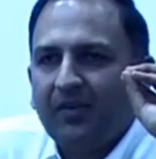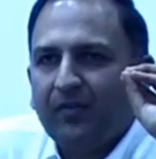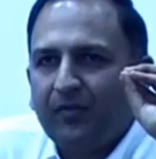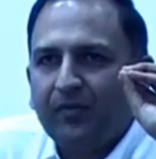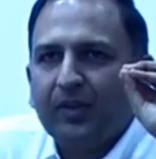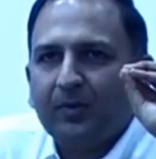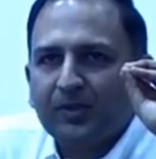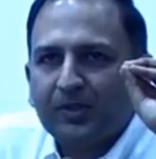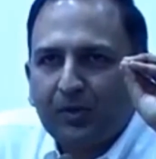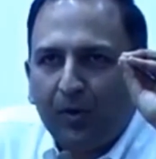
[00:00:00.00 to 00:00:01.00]
if
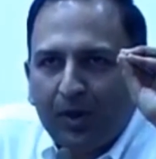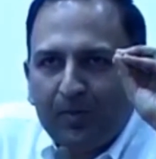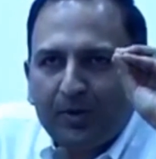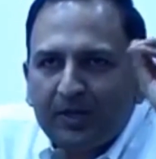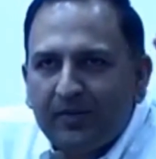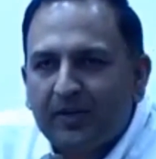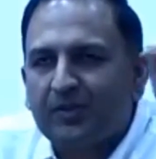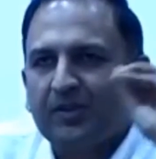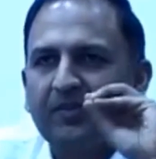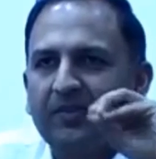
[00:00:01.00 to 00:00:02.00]
the sole
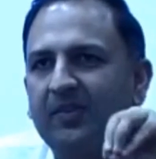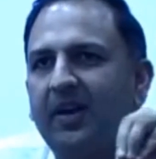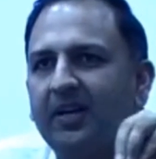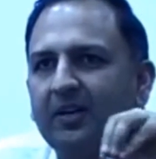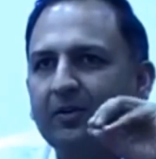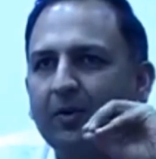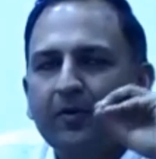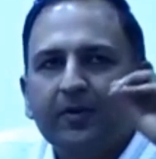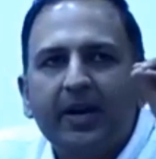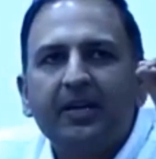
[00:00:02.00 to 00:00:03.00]
motivation in society or the
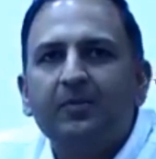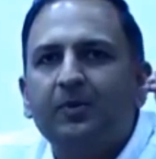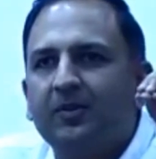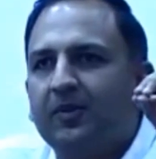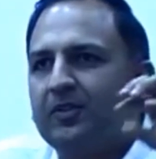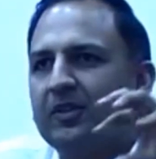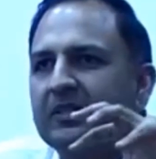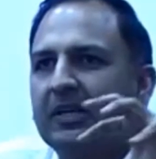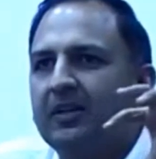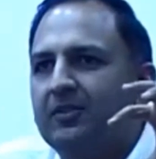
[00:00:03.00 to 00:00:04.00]
overriding motivation
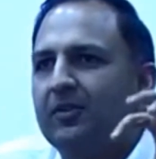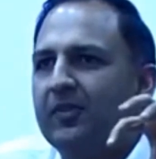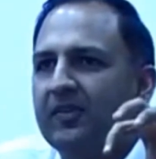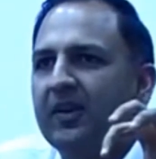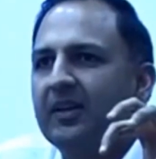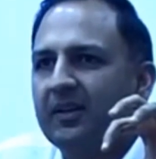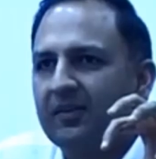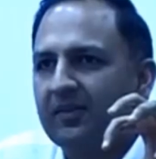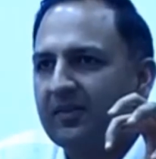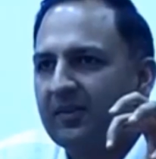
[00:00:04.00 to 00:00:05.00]
is a culture of
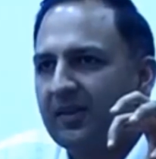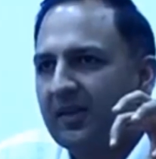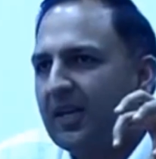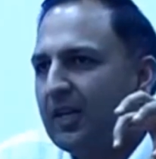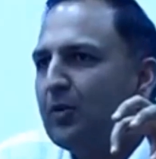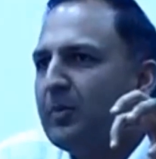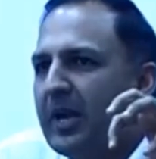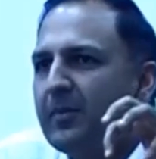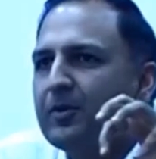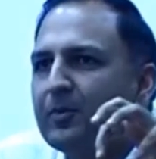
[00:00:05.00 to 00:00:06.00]
incentives, you will
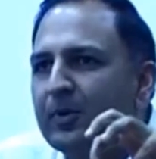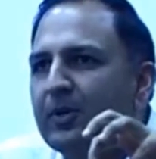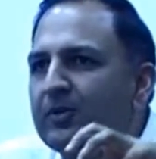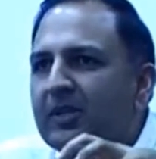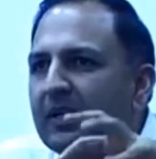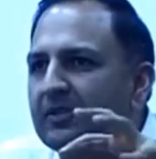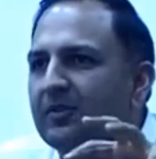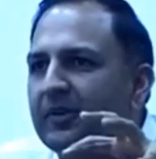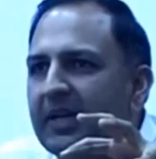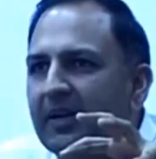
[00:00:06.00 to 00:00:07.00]
be able to produce a
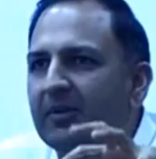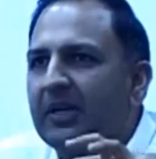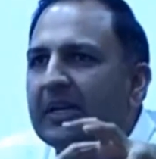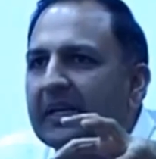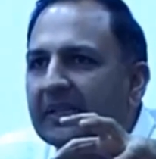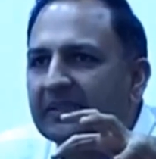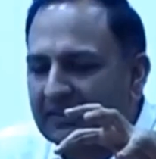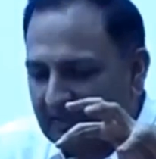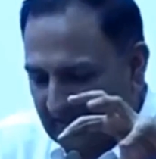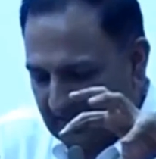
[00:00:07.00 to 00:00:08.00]
culture of integrity
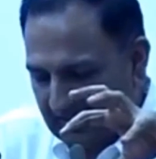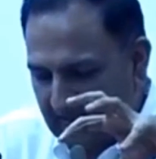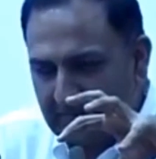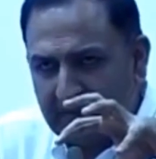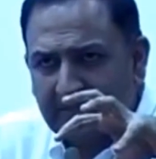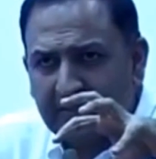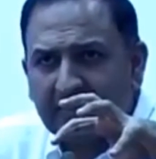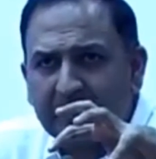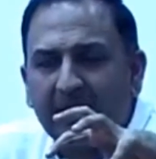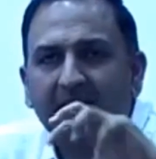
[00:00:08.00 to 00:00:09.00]
is
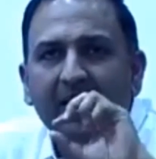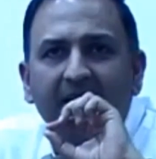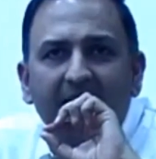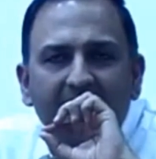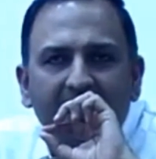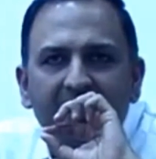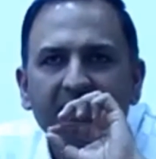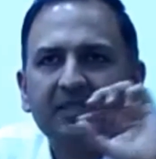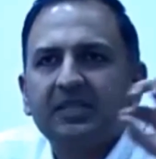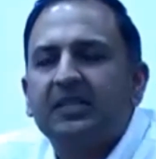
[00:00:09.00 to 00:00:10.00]
mad. And the
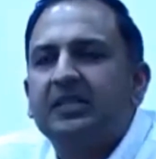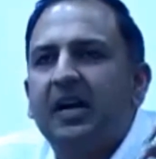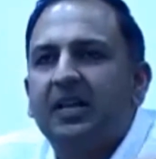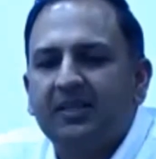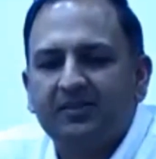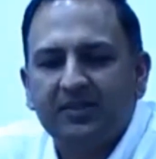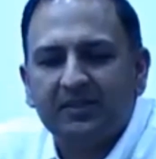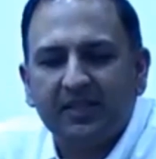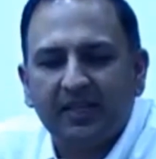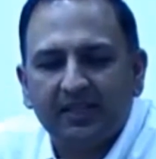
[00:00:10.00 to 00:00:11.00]
consistency in Gandhi's
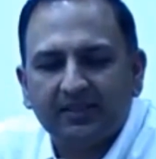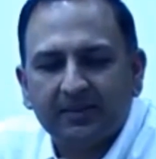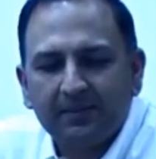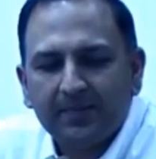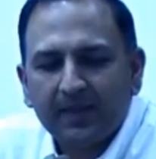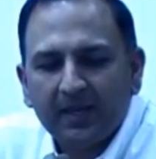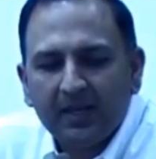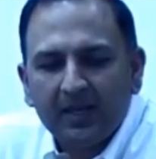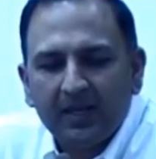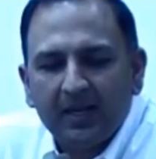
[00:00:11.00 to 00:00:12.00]
reasoning is
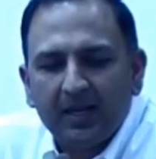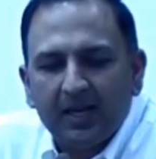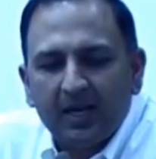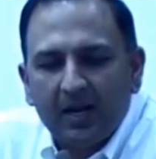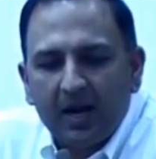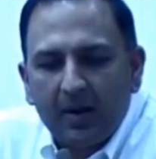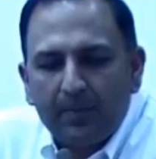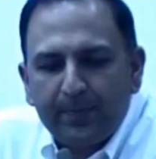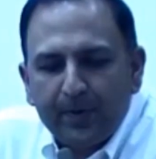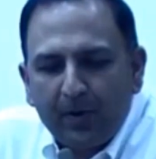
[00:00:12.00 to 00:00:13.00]

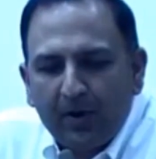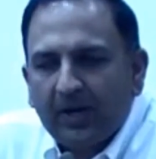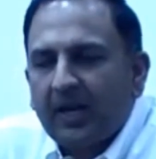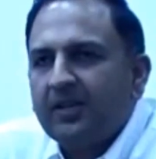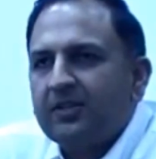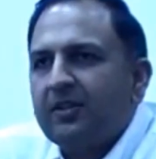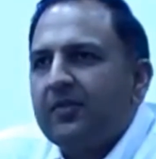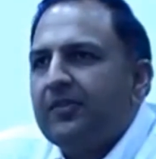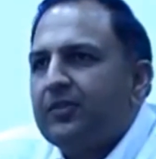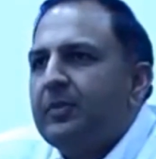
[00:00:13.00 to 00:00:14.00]
a pure
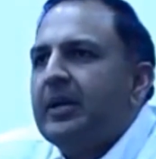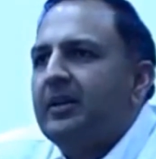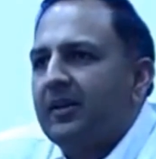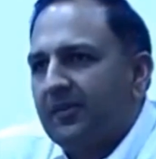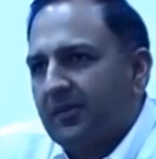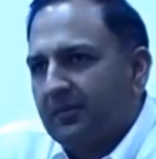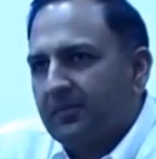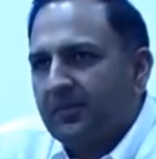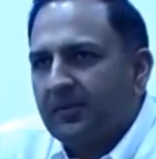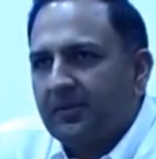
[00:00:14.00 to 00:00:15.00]
culture of instrumentalism,